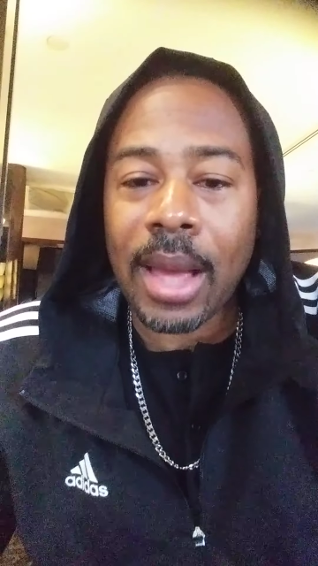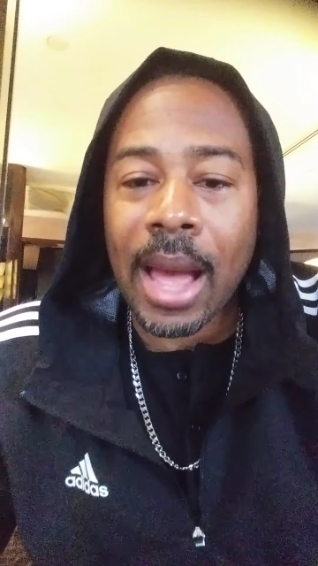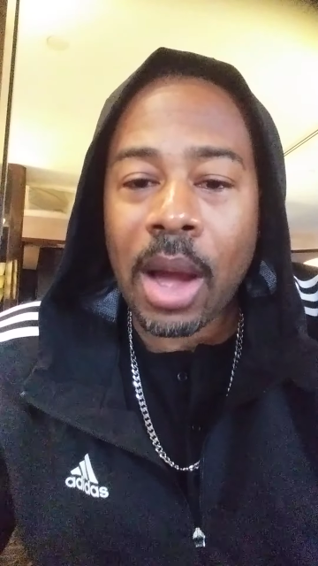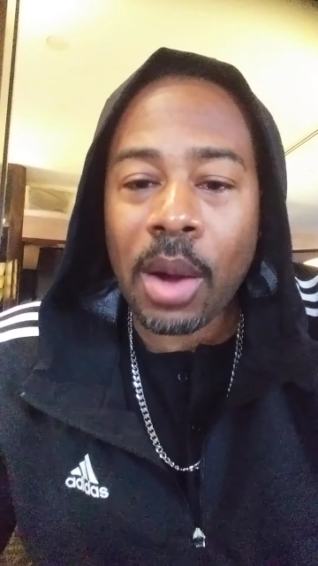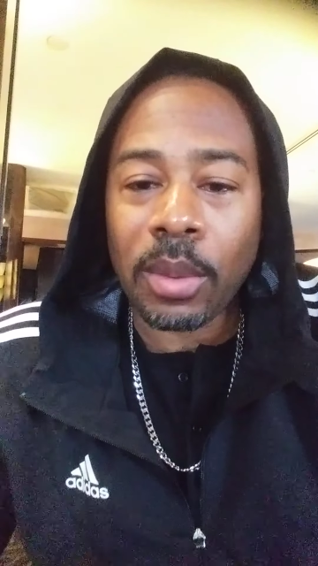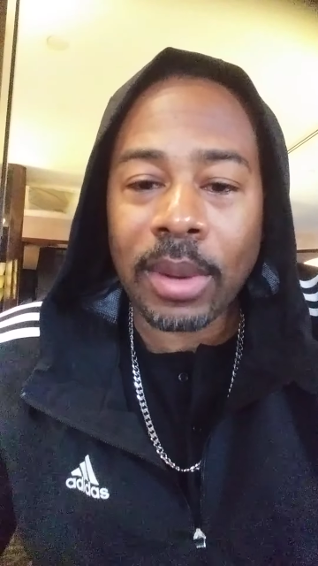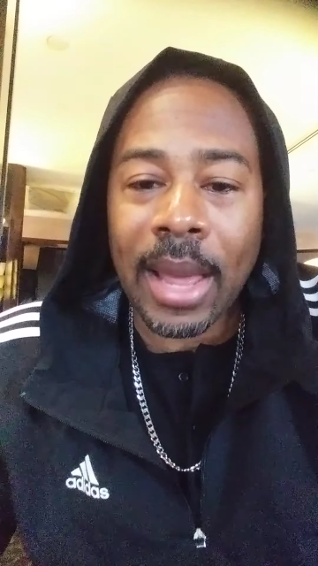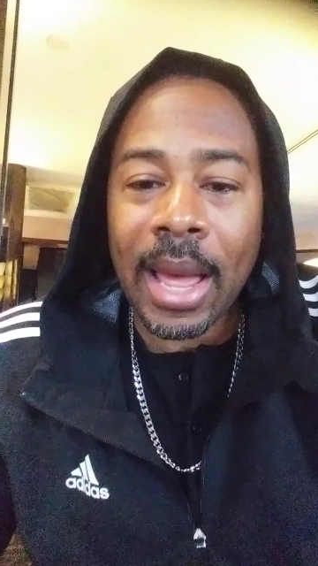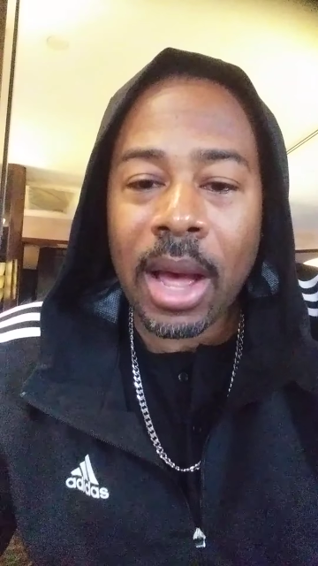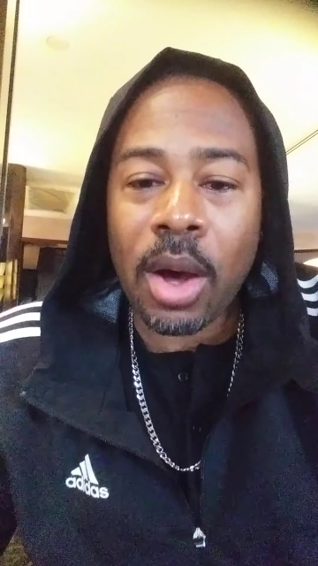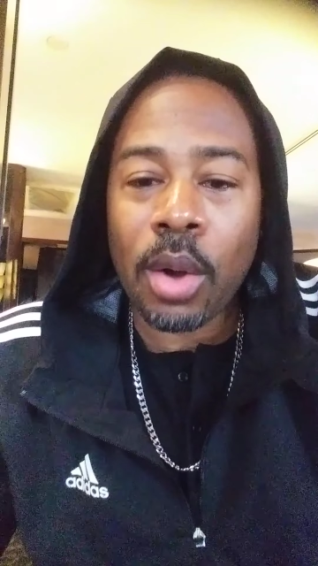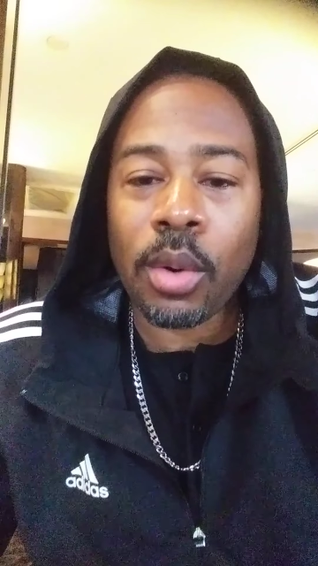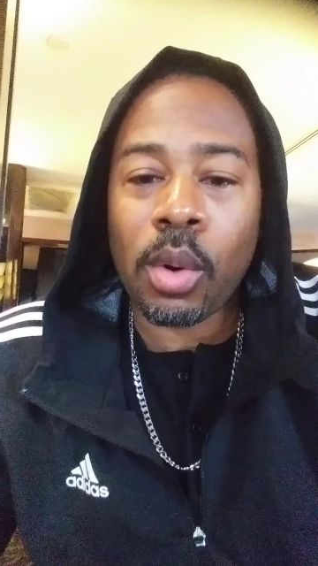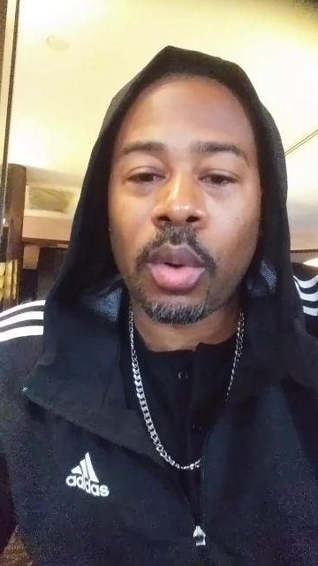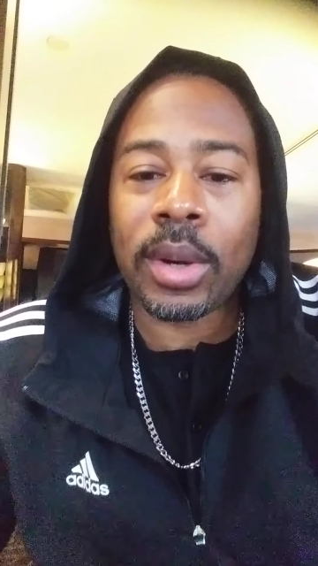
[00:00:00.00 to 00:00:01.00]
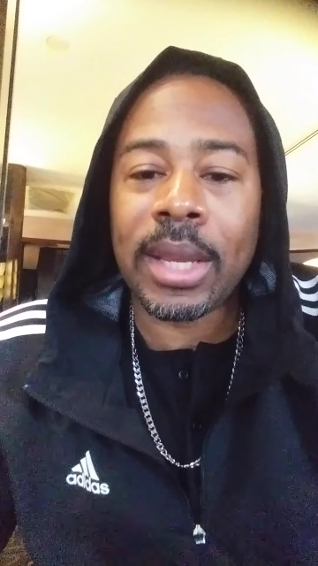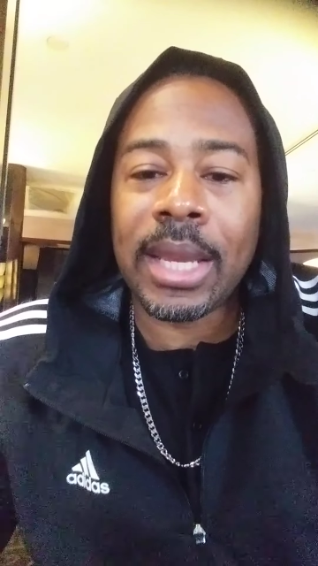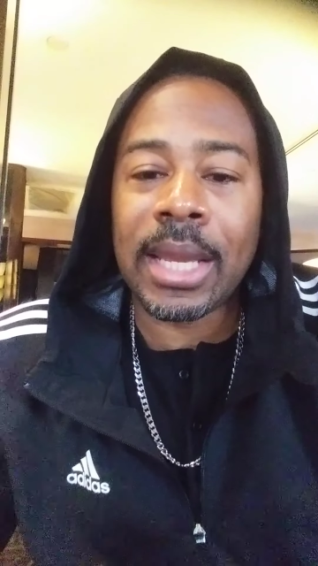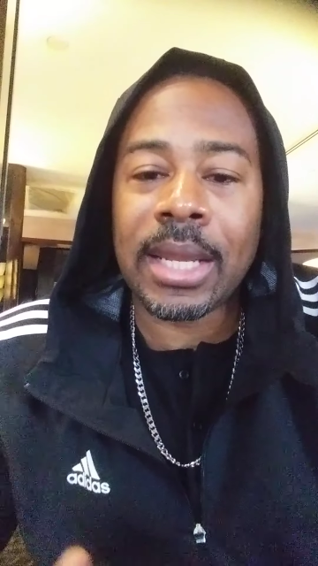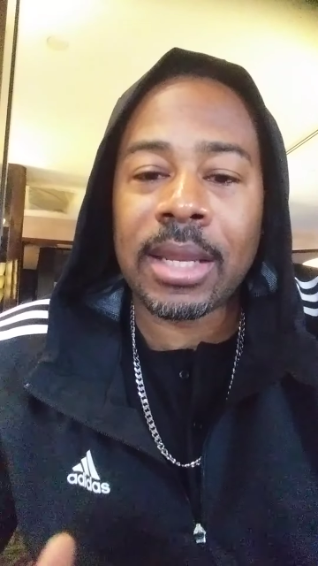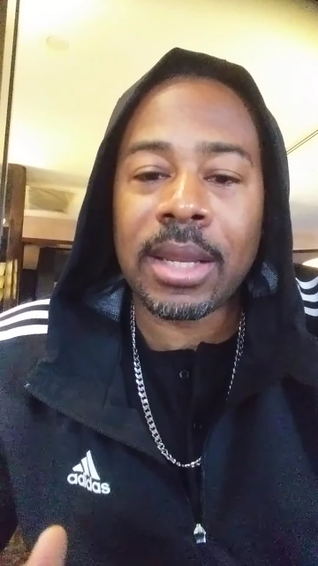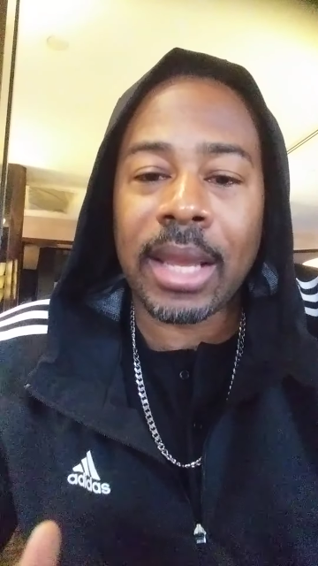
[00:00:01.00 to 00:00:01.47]
out loud or
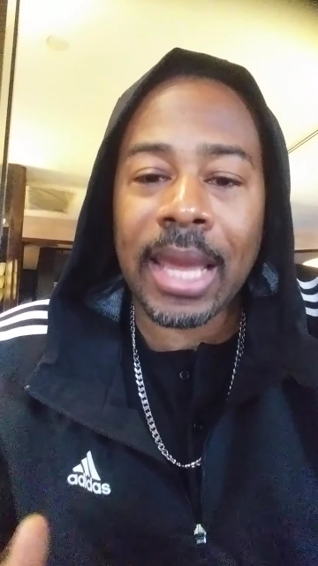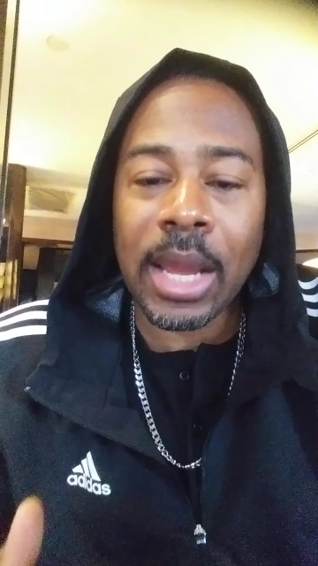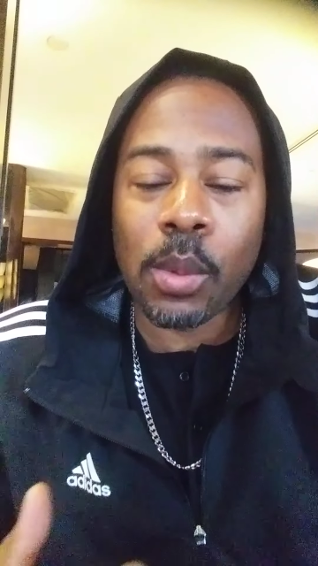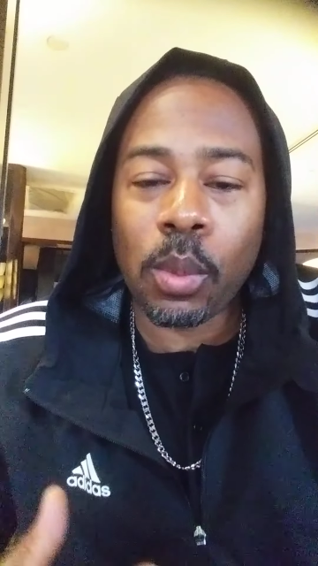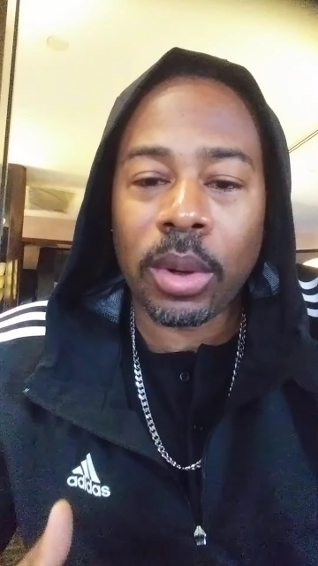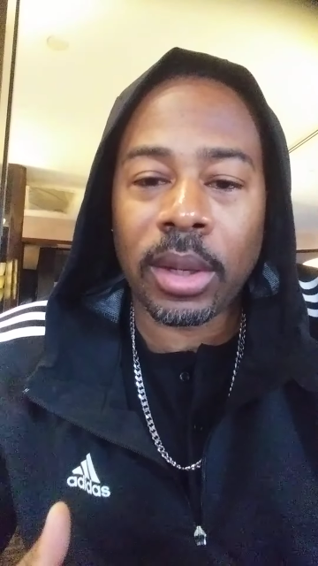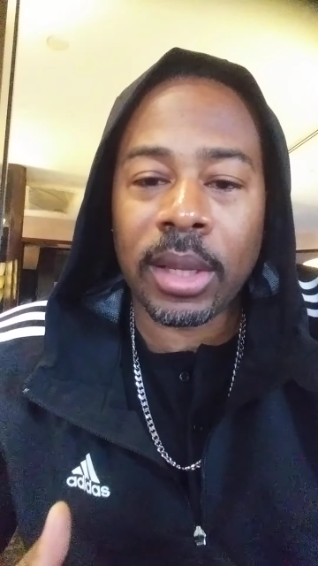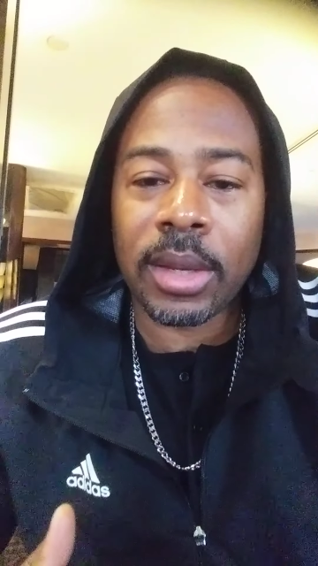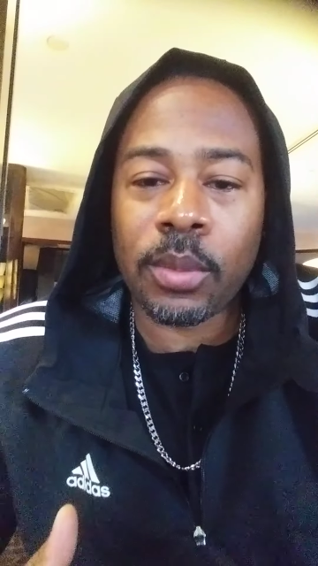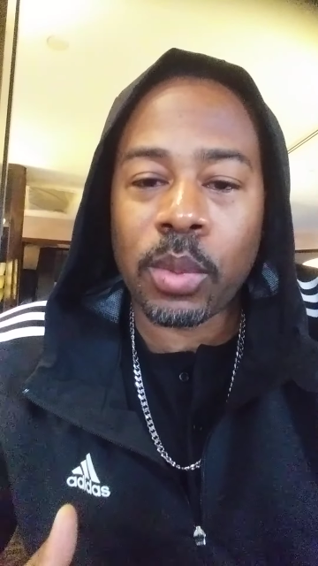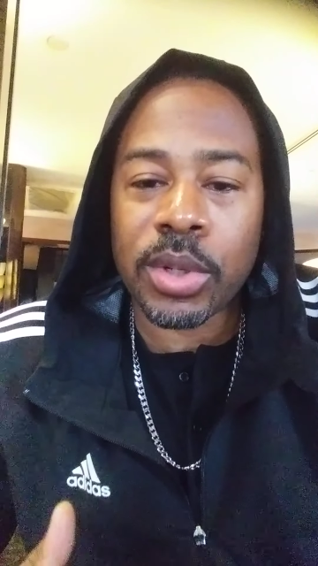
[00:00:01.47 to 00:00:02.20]
in inwardly,